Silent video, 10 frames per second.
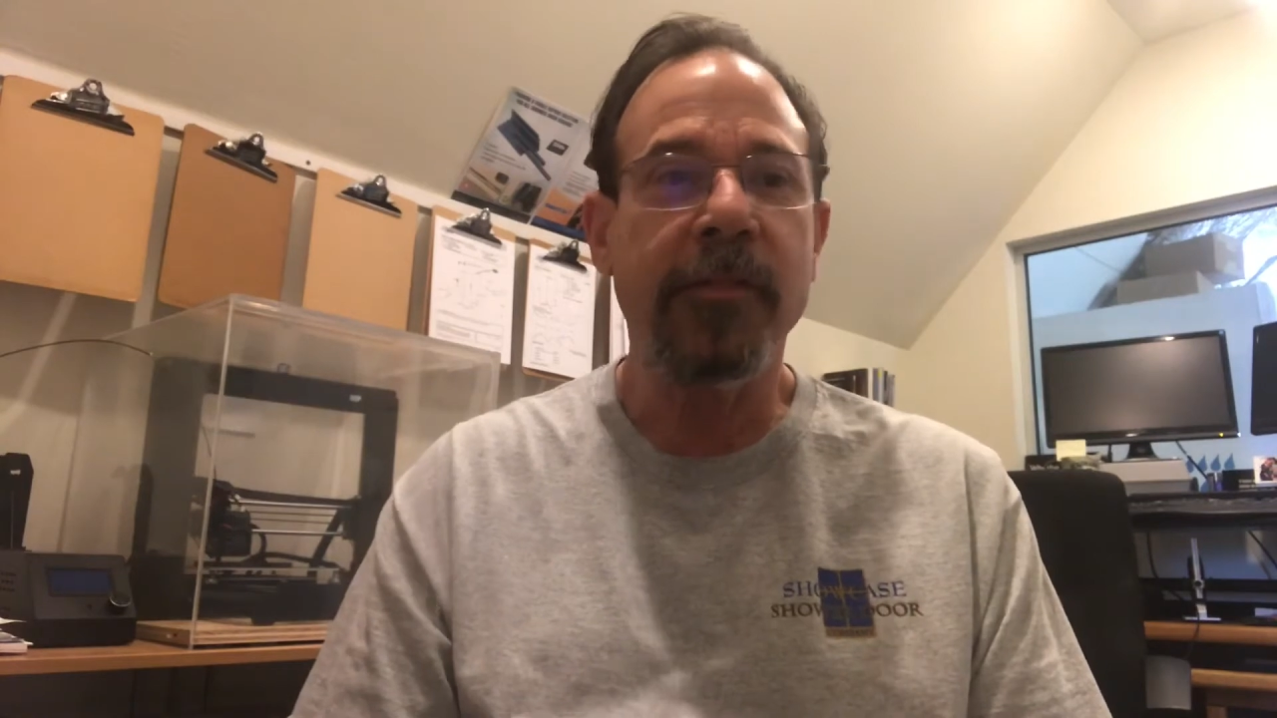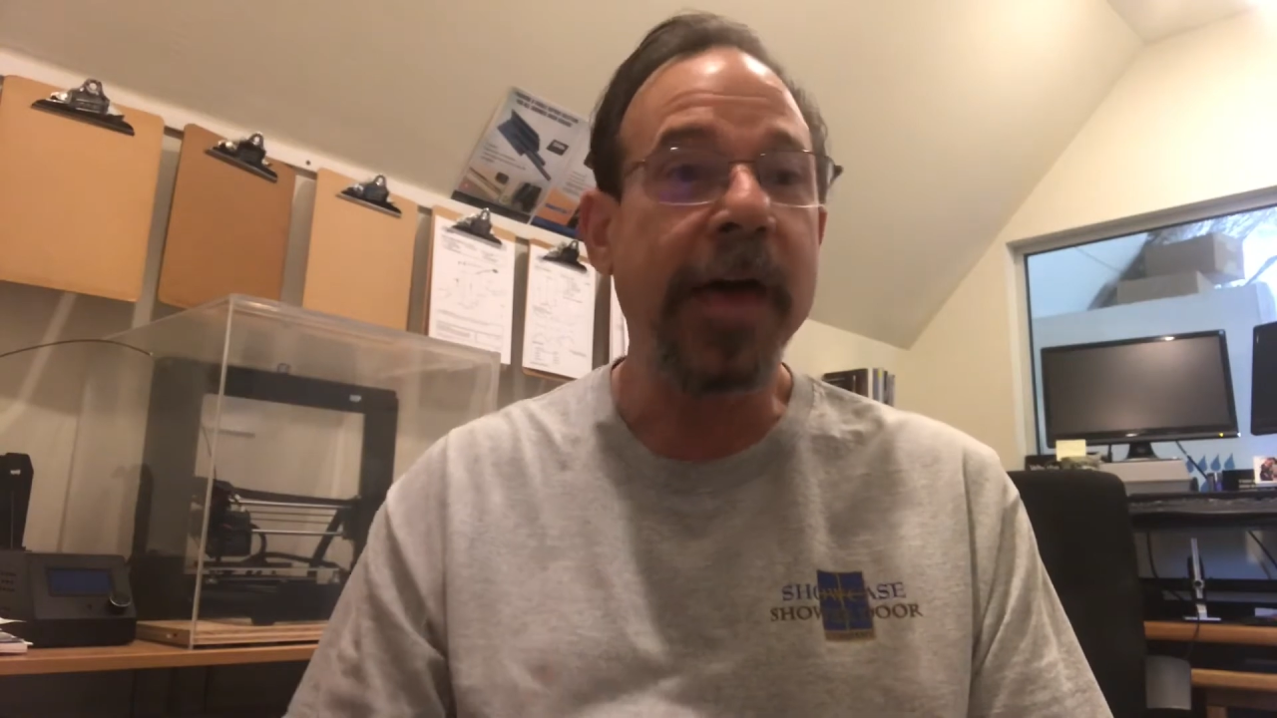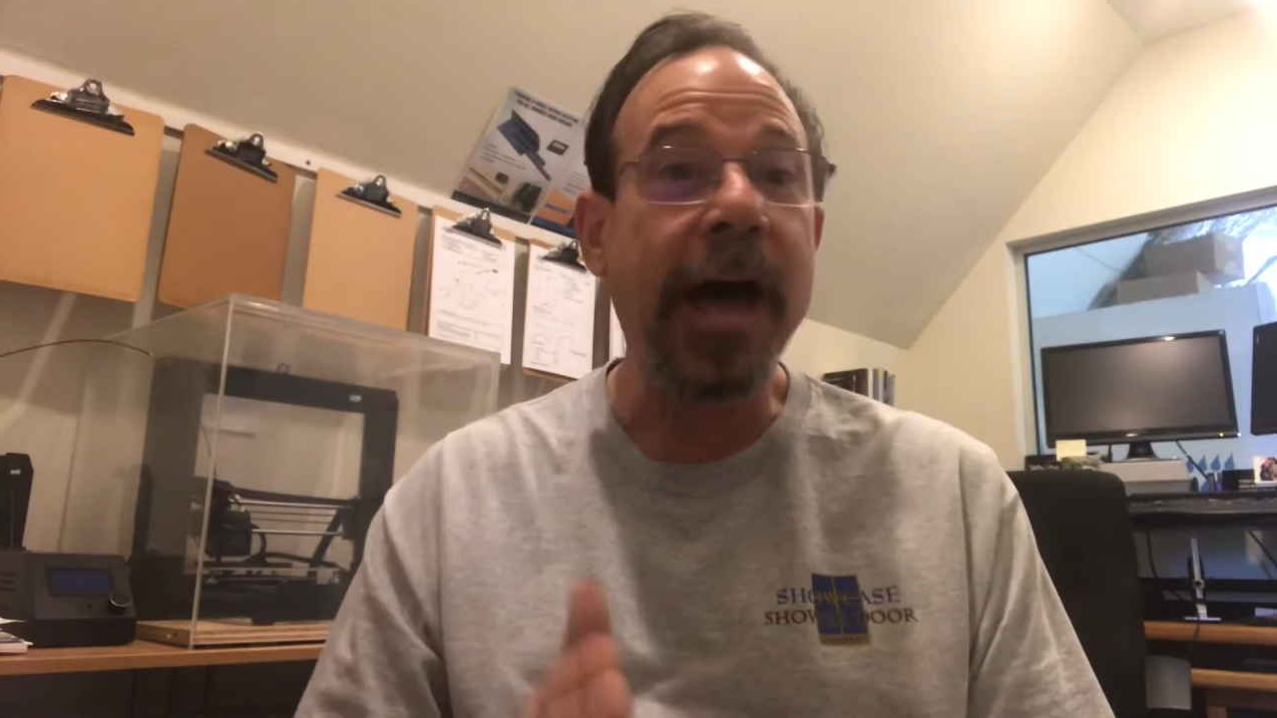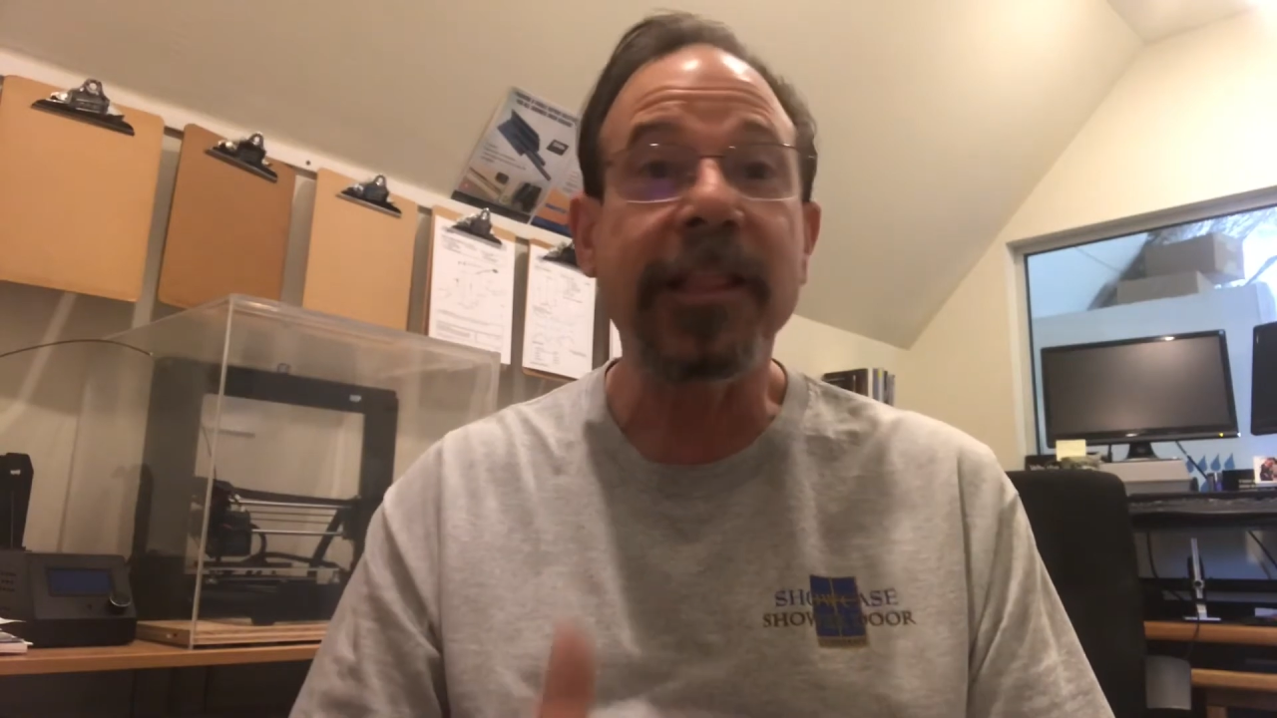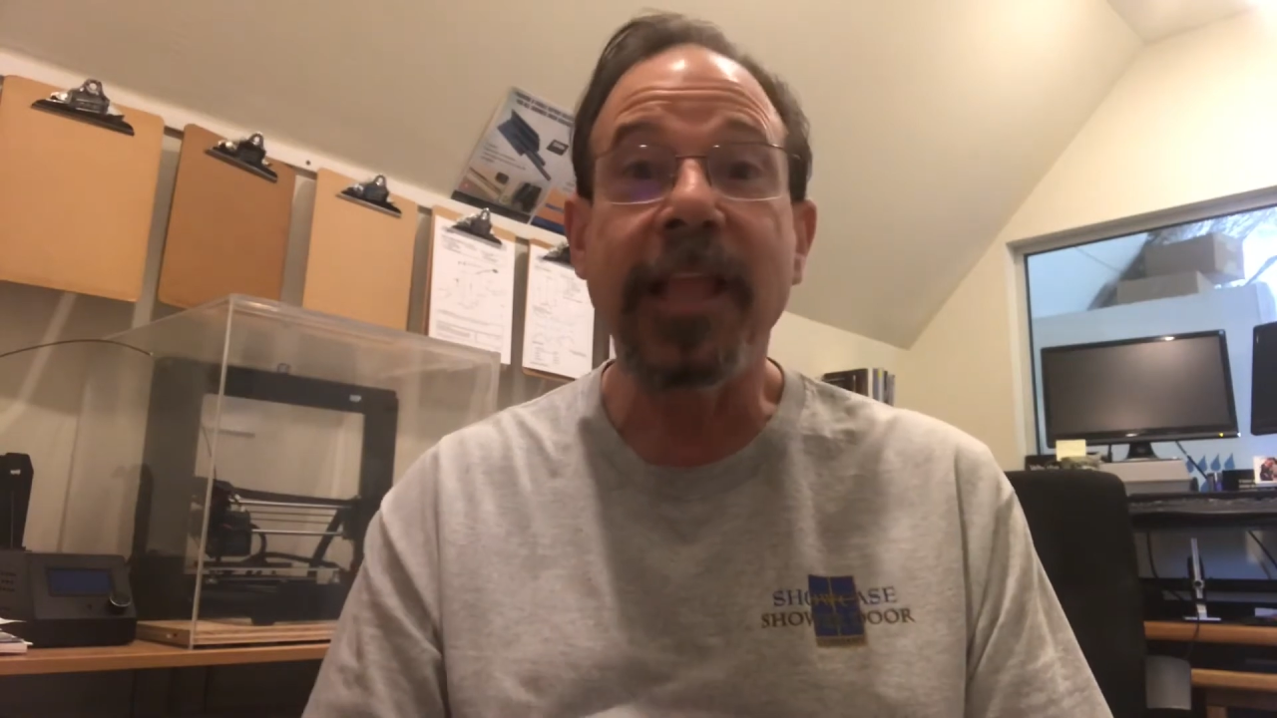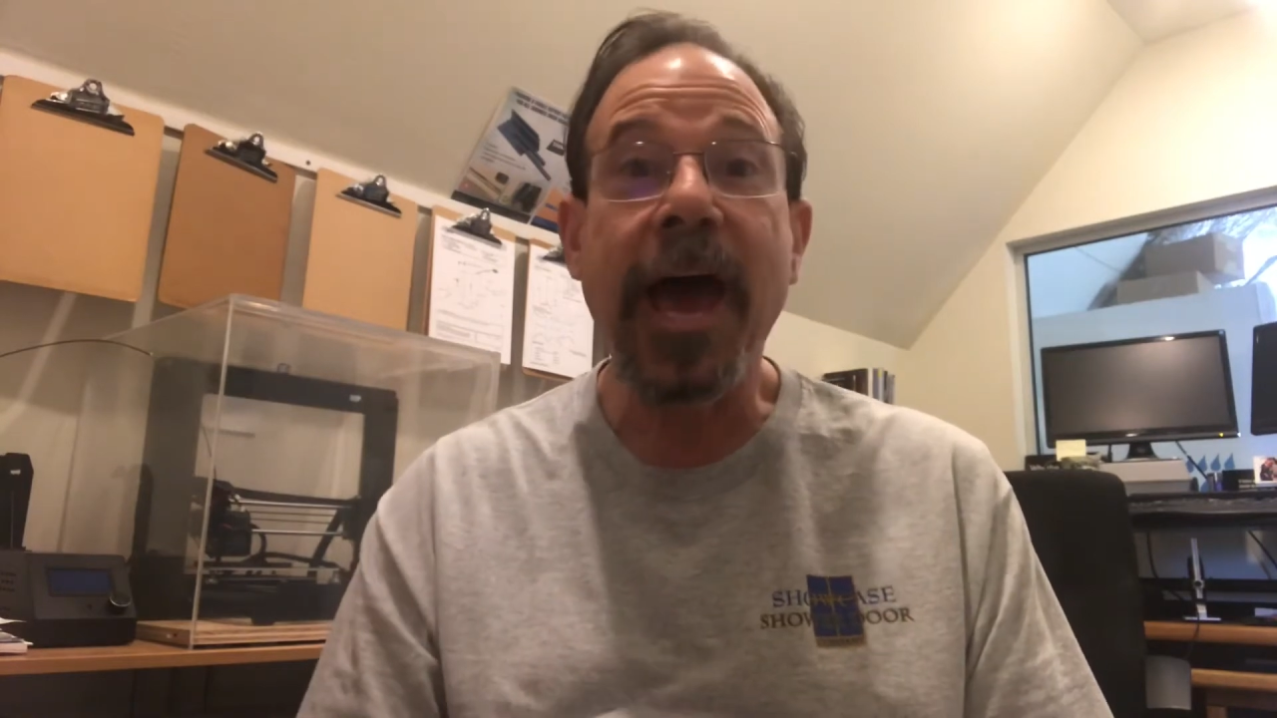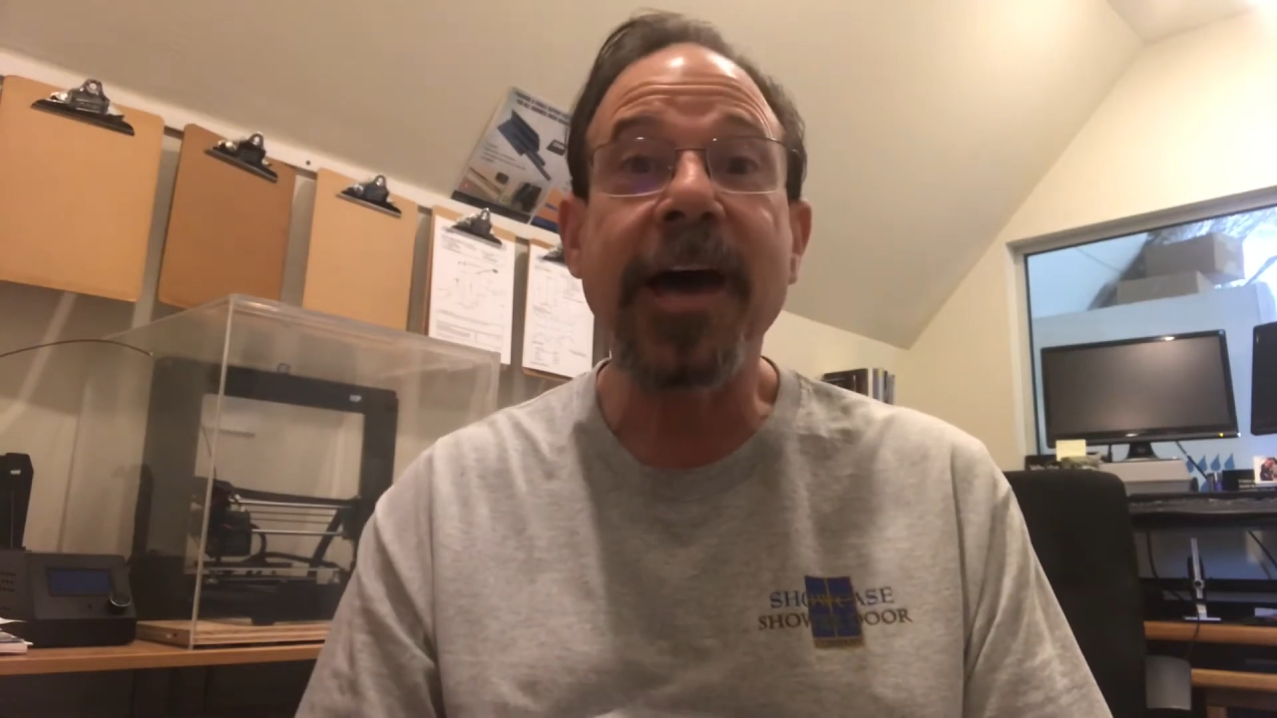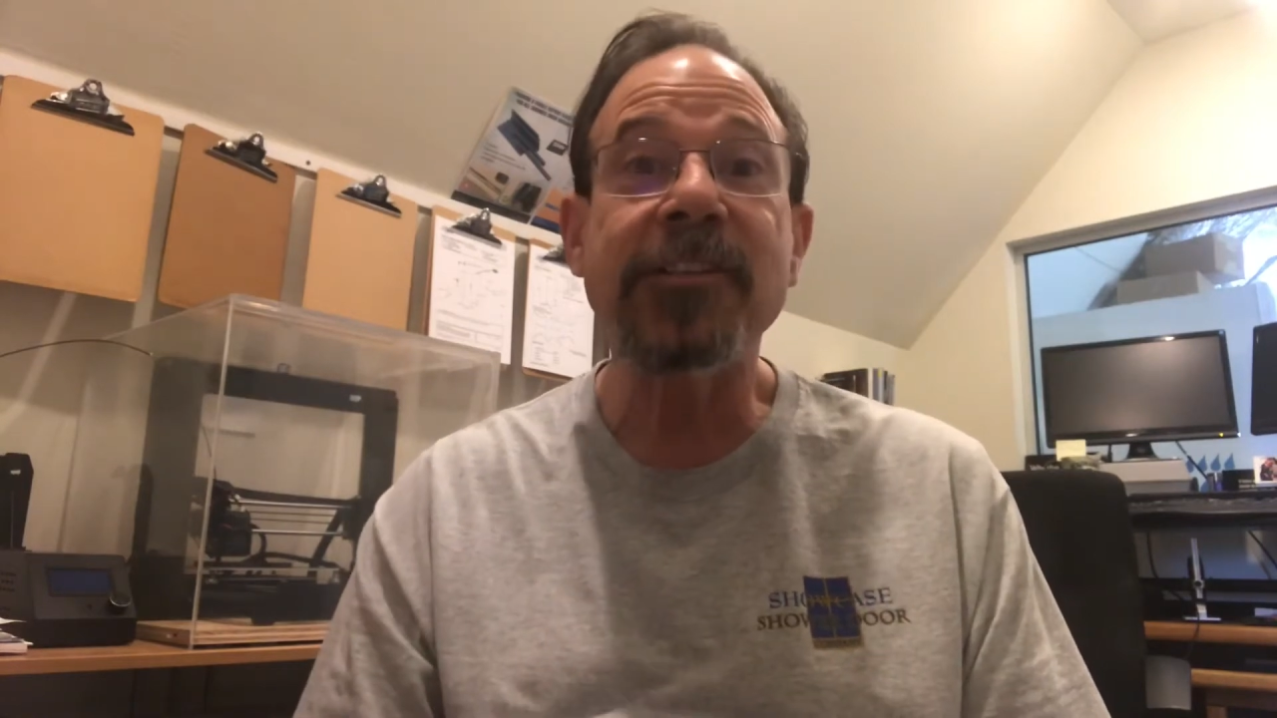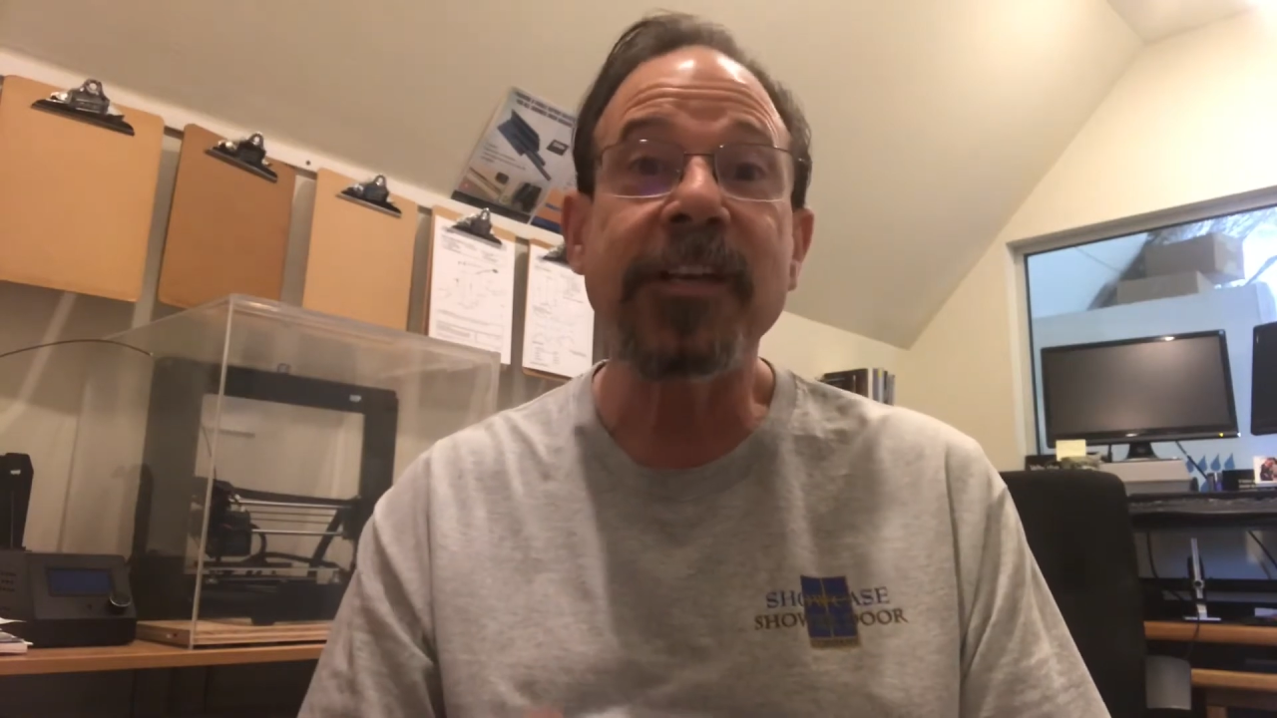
that last